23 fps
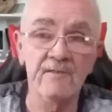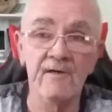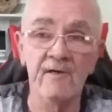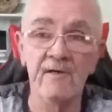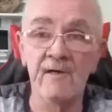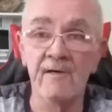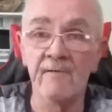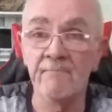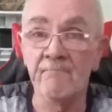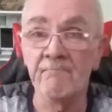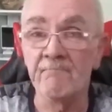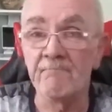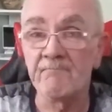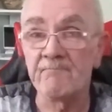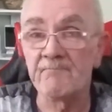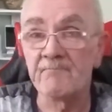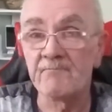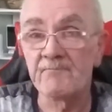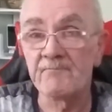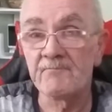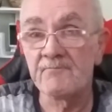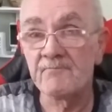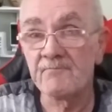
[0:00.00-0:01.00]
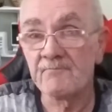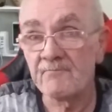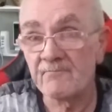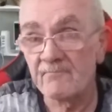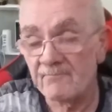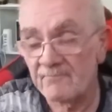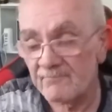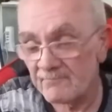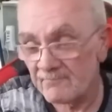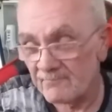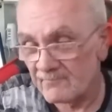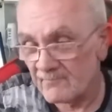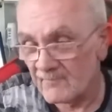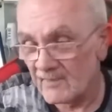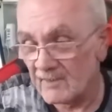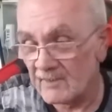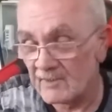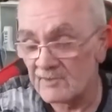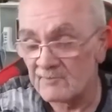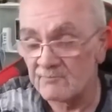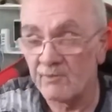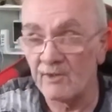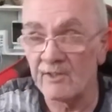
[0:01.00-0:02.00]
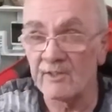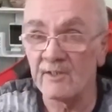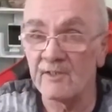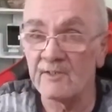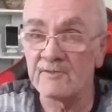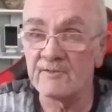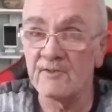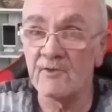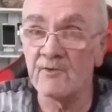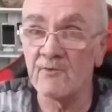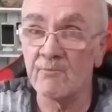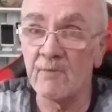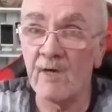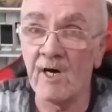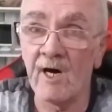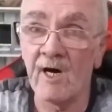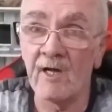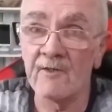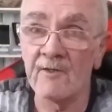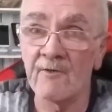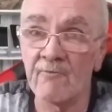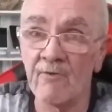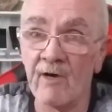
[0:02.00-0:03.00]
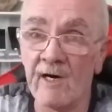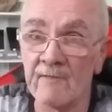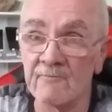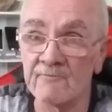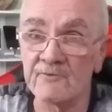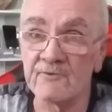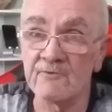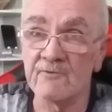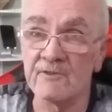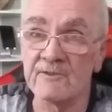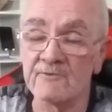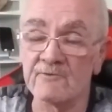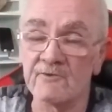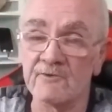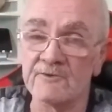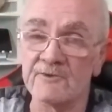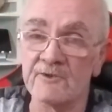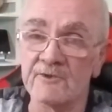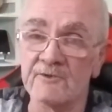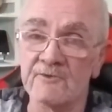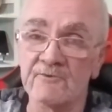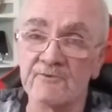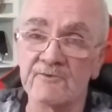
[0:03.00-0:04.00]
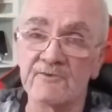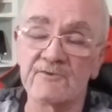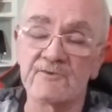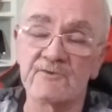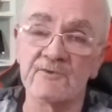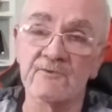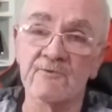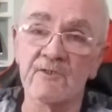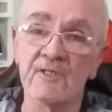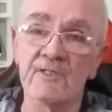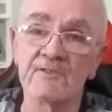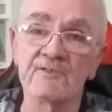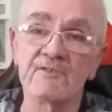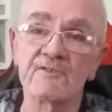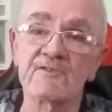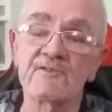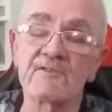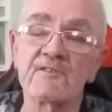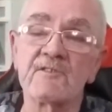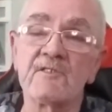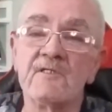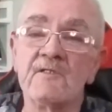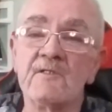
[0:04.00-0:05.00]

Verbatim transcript: Um, he's bringing his new partner round to introduce to us,